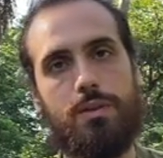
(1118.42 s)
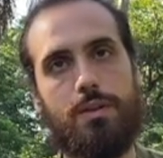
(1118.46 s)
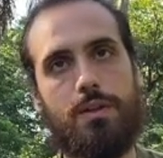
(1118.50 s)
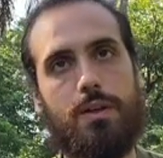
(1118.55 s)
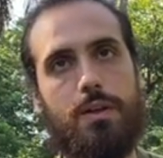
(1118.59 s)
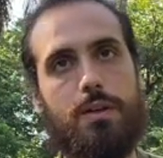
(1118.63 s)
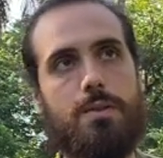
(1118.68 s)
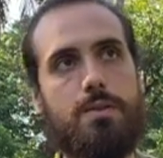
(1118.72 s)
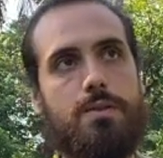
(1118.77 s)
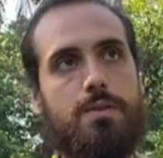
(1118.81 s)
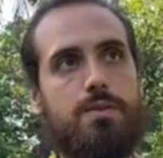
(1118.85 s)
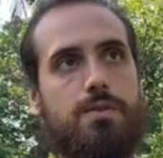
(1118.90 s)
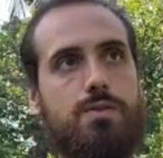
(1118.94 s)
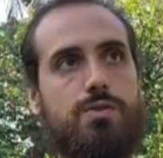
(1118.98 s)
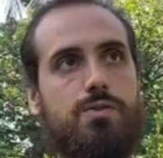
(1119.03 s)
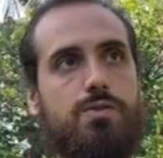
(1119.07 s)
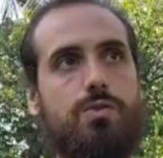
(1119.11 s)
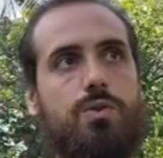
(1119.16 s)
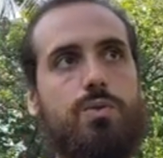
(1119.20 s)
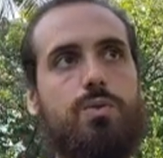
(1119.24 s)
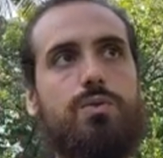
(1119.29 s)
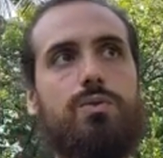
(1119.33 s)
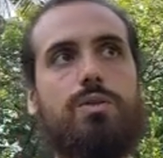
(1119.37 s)
Okay?
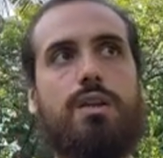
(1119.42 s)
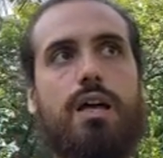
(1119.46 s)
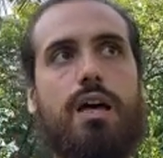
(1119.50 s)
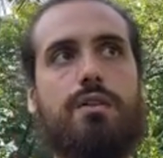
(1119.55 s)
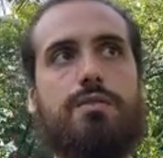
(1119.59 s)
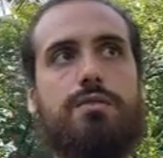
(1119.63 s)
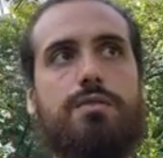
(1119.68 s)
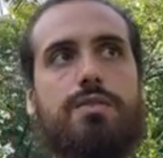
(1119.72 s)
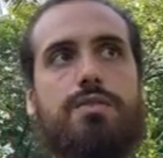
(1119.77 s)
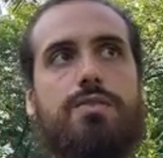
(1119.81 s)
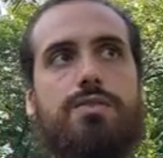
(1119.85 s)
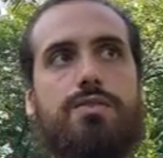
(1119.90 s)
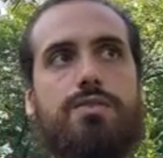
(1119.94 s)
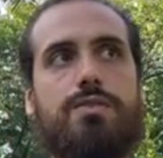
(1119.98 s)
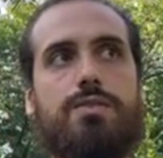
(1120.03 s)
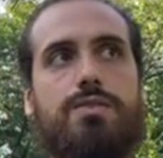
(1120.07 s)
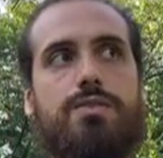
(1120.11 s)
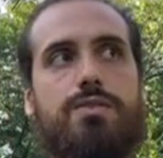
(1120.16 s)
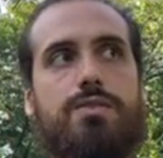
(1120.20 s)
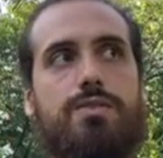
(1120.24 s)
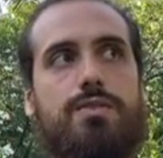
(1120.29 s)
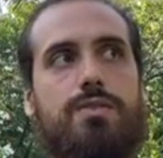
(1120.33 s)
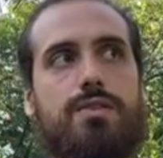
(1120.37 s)
So death is
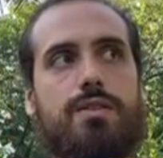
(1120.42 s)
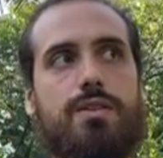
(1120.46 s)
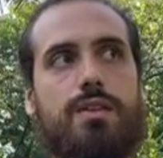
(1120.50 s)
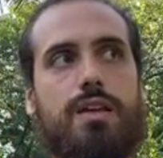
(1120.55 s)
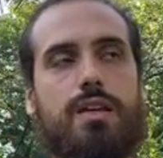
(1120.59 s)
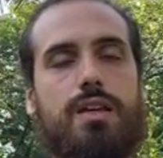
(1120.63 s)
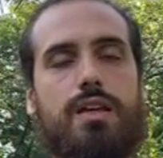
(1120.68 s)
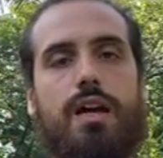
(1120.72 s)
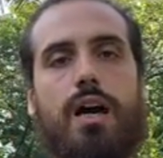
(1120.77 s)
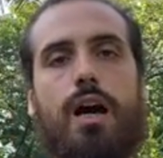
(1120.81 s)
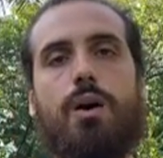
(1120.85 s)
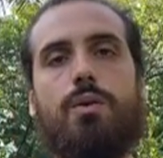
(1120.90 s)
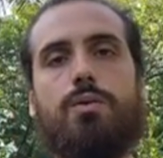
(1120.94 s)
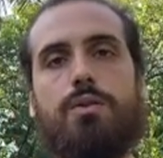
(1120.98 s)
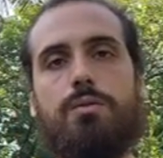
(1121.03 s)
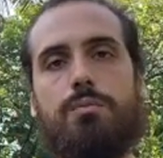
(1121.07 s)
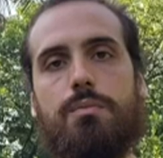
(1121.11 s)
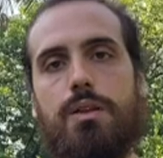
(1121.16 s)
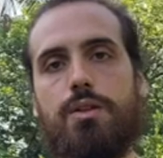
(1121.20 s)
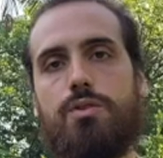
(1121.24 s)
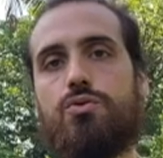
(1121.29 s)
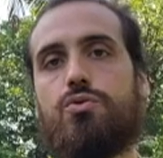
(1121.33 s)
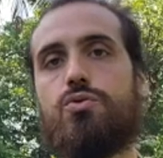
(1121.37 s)
a
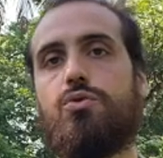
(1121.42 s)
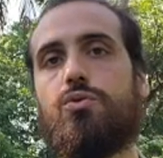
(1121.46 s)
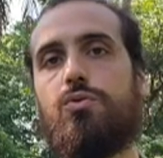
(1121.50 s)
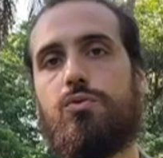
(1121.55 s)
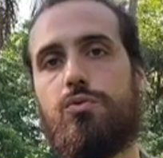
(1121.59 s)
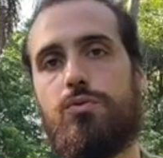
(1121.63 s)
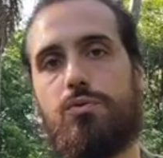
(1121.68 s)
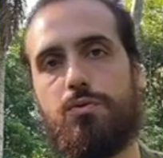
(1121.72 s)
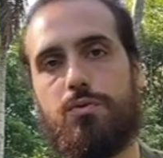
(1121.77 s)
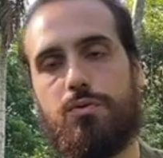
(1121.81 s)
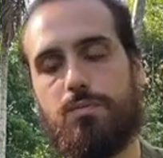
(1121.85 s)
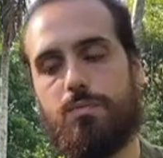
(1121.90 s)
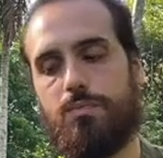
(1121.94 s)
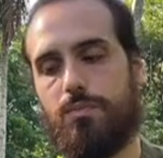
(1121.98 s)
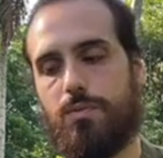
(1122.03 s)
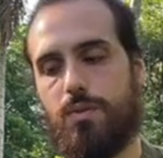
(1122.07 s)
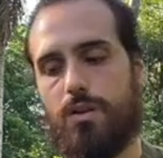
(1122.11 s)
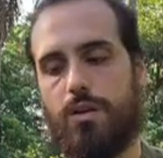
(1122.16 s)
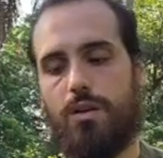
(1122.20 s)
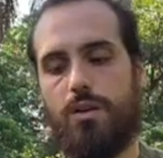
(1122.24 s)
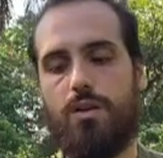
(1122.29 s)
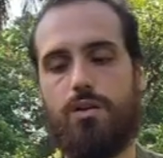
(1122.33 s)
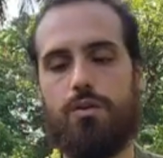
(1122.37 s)
ultimate truth
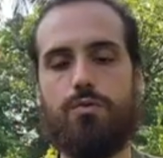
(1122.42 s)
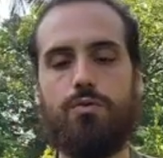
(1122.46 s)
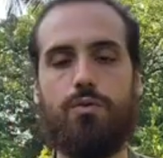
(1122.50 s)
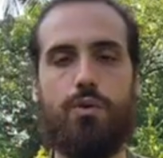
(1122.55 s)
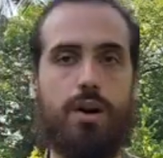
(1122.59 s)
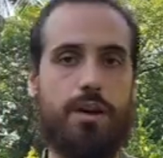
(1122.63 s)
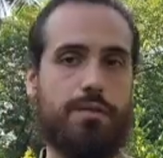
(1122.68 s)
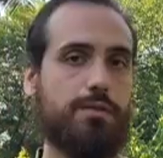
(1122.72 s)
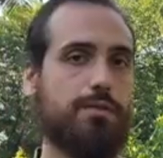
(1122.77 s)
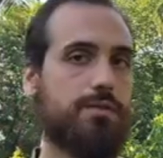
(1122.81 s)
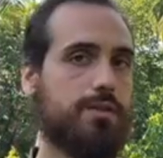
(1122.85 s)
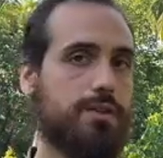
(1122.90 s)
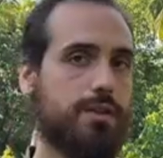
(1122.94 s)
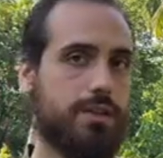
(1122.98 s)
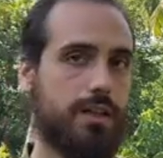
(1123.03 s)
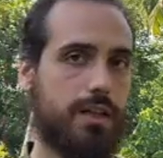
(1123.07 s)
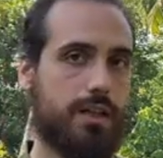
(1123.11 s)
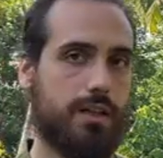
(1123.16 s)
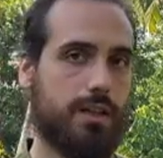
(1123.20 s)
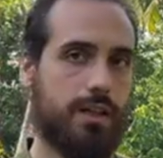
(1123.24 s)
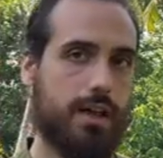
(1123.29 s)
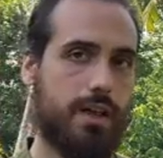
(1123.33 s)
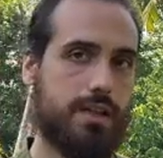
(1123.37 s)
for everything
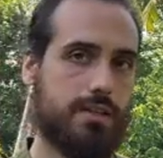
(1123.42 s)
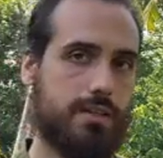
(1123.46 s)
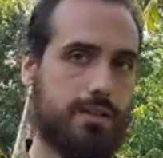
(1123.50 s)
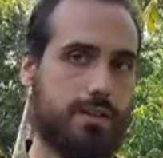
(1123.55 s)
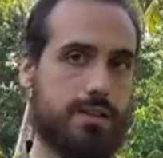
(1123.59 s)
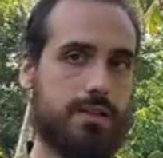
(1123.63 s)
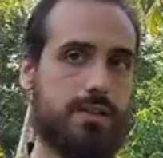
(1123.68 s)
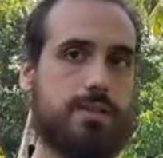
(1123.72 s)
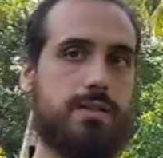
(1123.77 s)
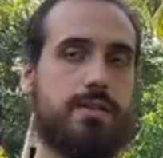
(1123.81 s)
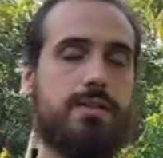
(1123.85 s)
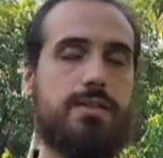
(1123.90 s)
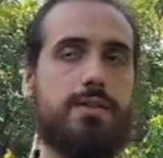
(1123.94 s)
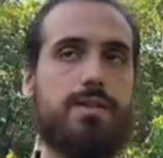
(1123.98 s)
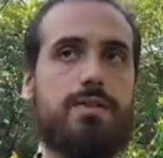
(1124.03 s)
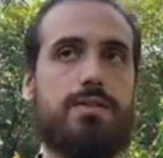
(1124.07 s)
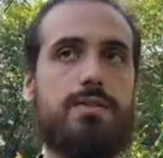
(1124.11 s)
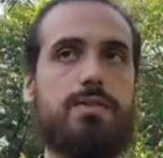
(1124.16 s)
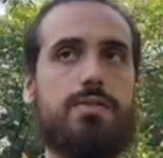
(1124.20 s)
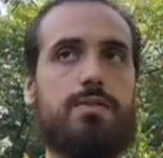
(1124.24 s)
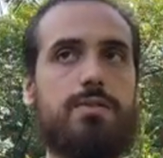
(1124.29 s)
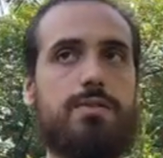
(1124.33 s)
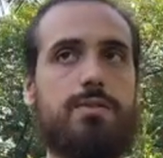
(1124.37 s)
that has
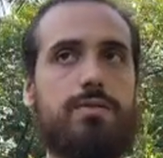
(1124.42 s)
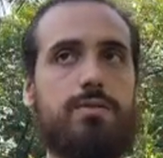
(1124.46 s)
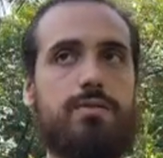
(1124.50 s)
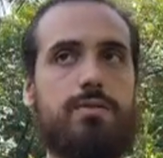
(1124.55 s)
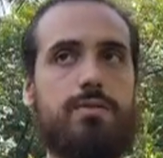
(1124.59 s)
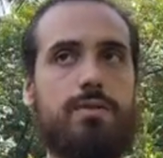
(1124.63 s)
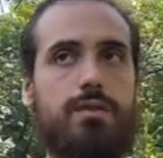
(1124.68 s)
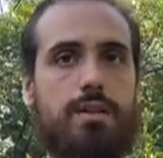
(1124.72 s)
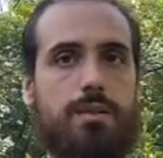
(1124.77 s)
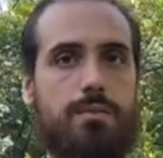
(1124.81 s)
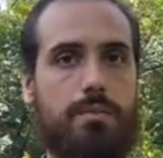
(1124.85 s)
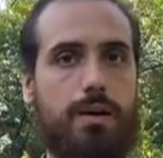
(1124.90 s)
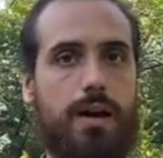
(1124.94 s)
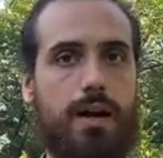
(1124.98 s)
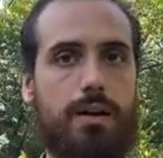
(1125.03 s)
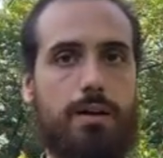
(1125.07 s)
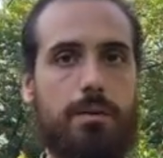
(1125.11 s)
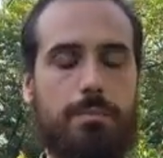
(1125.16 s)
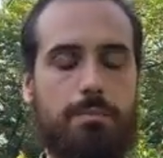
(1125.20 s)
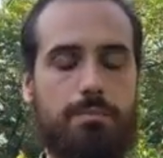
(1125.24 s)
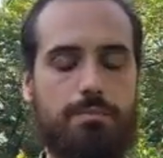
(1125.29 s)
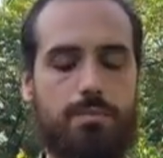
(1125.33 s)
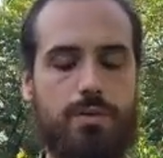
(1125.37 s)
existence in matter.